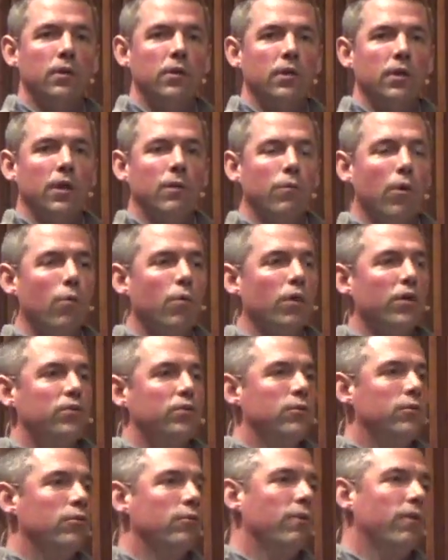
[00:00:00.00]
And what we're
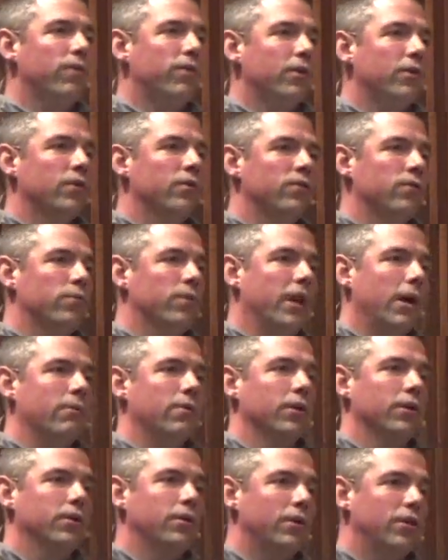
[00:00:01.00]
doing with those, and what I would
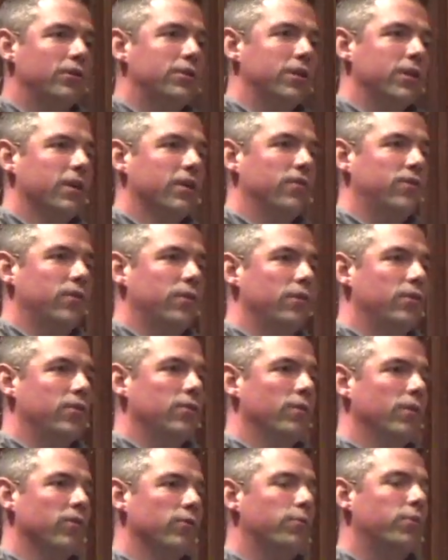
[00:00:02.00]
encourage you to consider
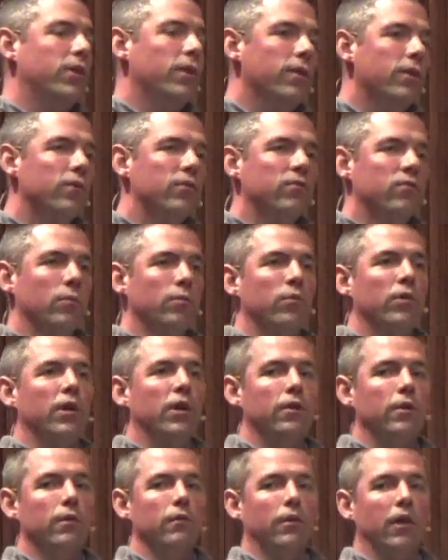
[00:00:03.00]
doing, is putting those somewhere
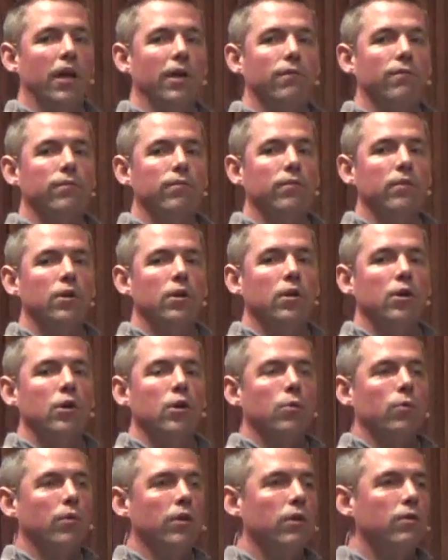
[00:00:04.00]
in your life
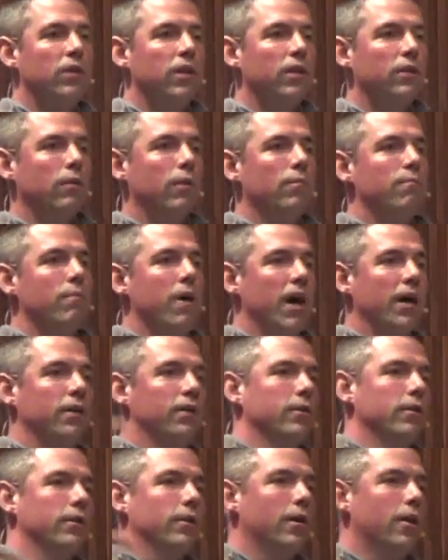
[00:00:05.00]
where you need a
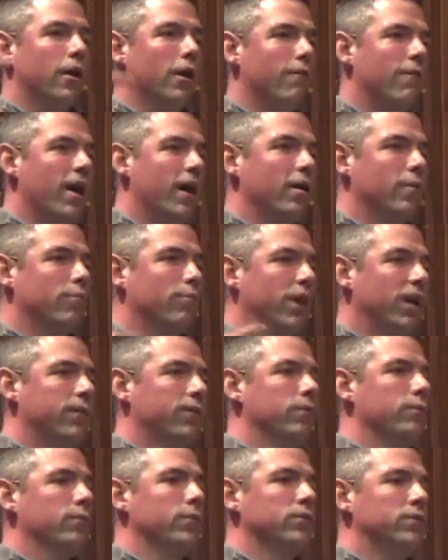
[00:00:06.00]
reminder of how to break
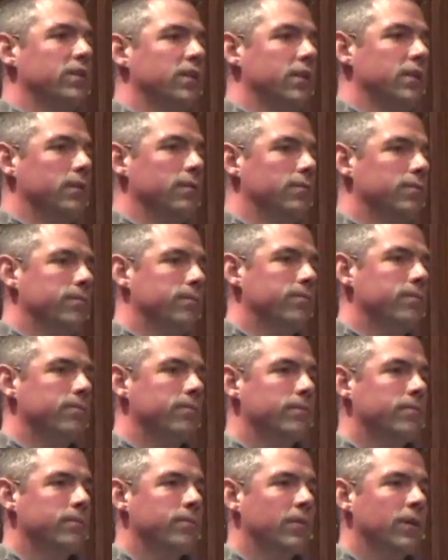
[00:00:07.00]
the routine,
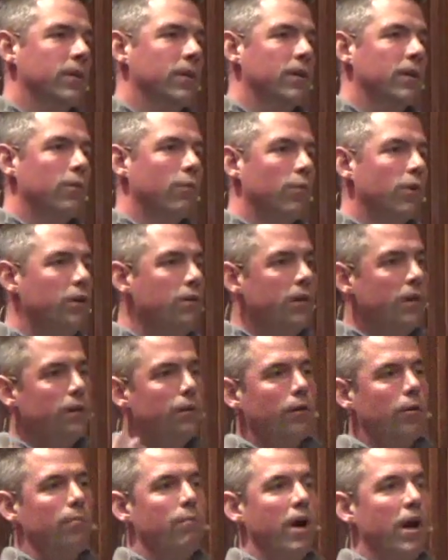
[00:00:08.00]
where you need a
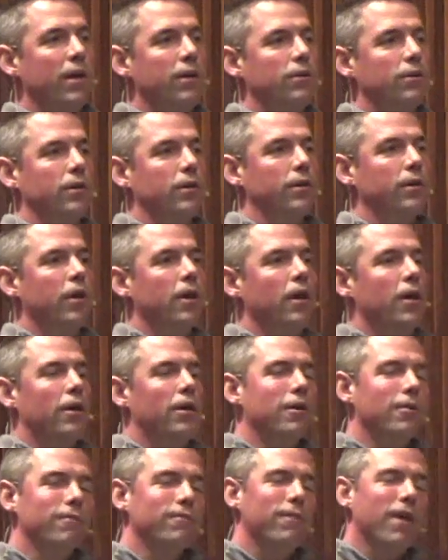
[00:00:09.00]
reminder
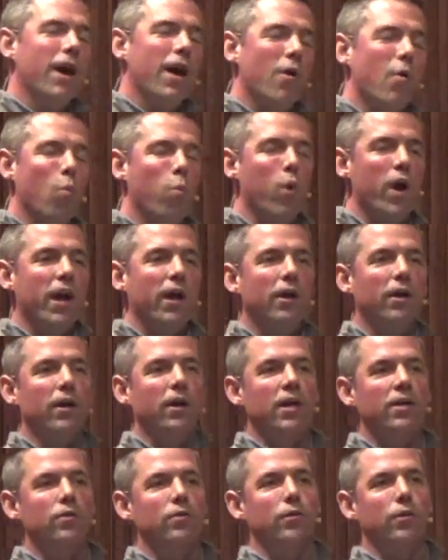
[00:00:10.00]
of where
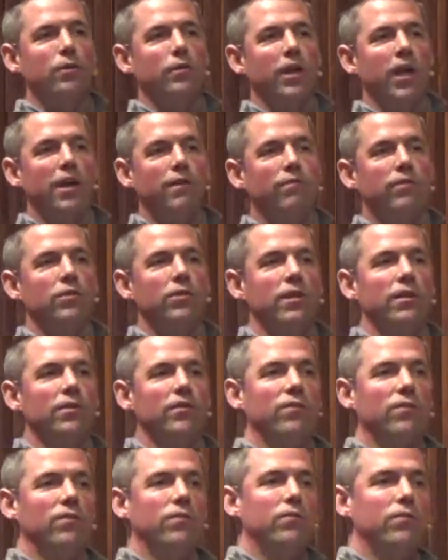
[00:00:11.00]
in your life you need to
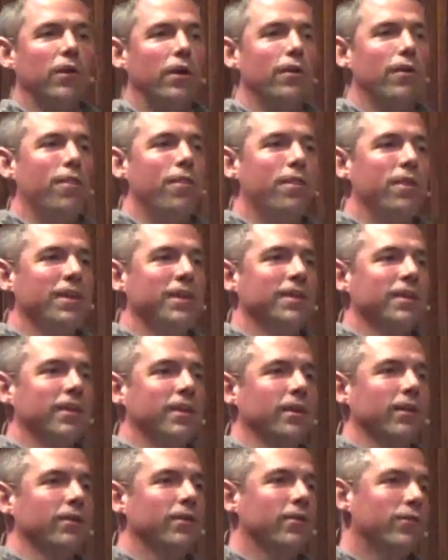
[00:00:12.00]
start
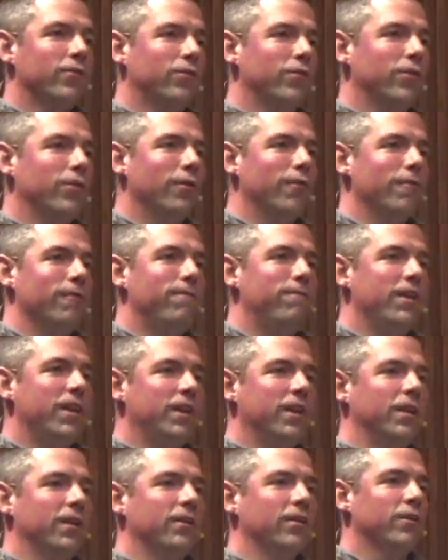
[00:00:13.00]
thinking so you don't fit
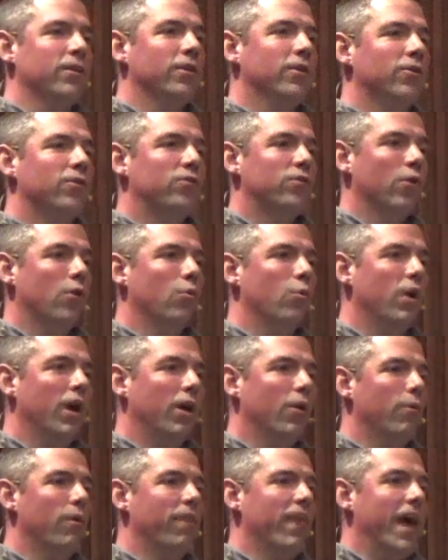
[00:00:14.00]
in so
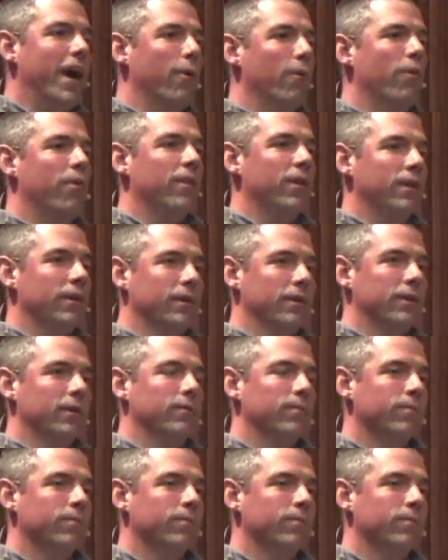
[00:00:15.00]
well without thinking.